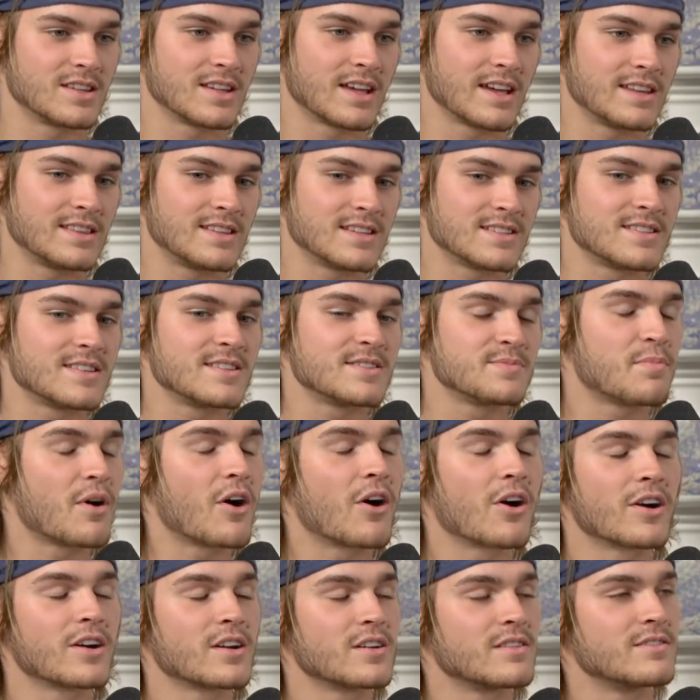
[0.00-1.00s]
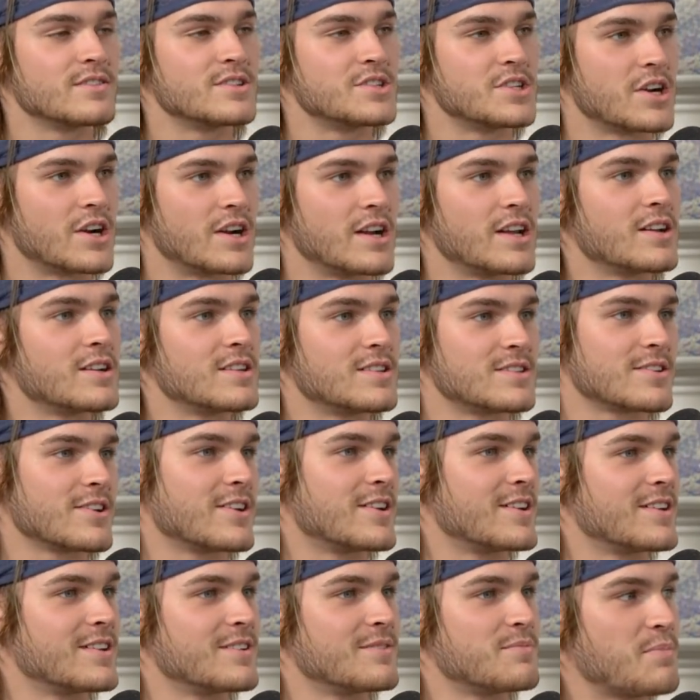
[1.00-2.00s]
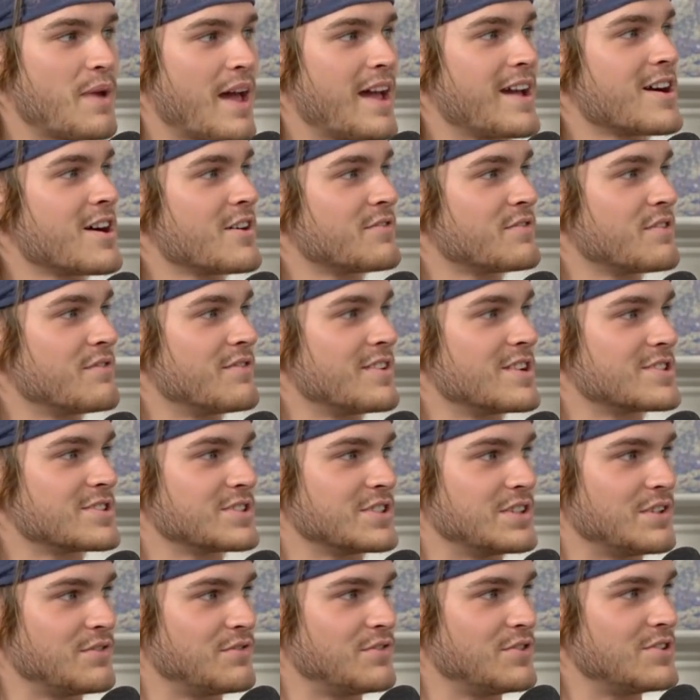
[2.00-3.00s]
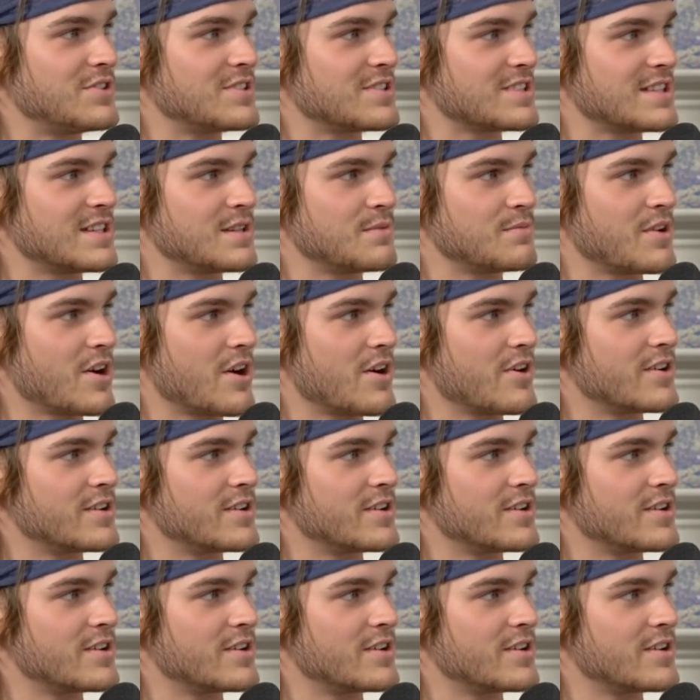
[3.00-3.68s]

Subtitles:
Like, this is part of the journey. It's going to pay off eventually if you just keep going.